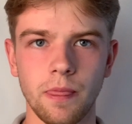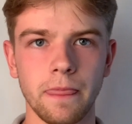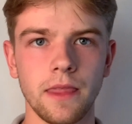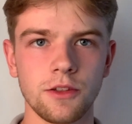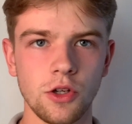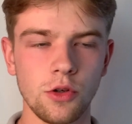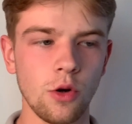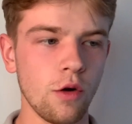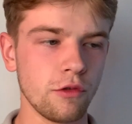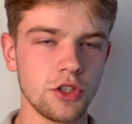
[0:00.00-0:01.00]
So
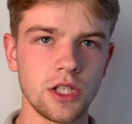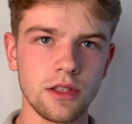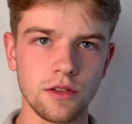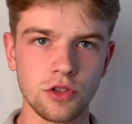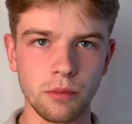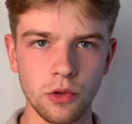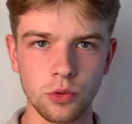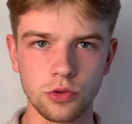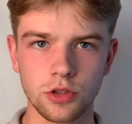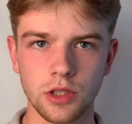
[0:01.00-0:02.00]
offer incentives to
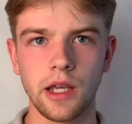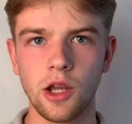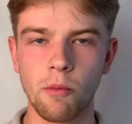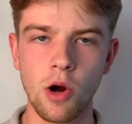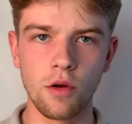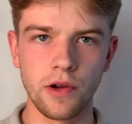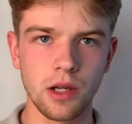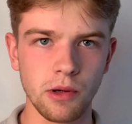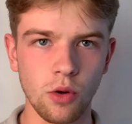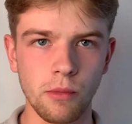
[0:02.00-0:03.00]
models. It'll motivate them
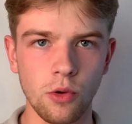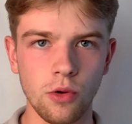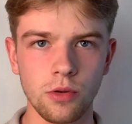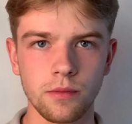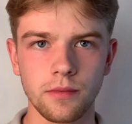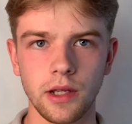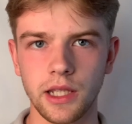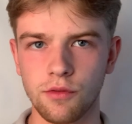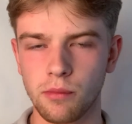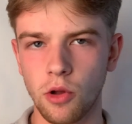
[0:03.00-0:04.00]
a lot more and give
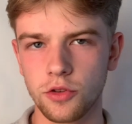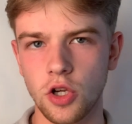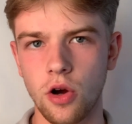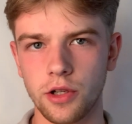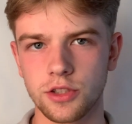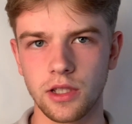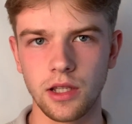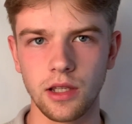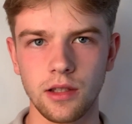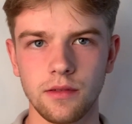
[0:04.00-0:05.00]
them like targets to
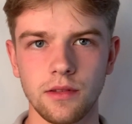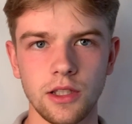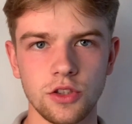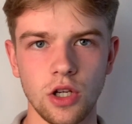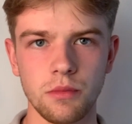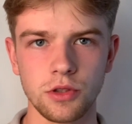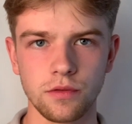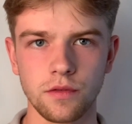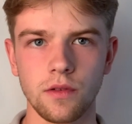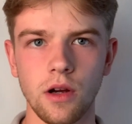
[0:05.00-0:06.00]
hit in terms of,
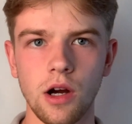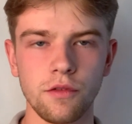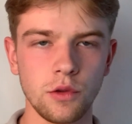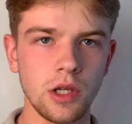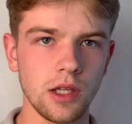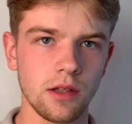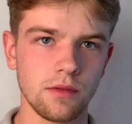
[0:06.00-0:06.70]
oh, if you hit,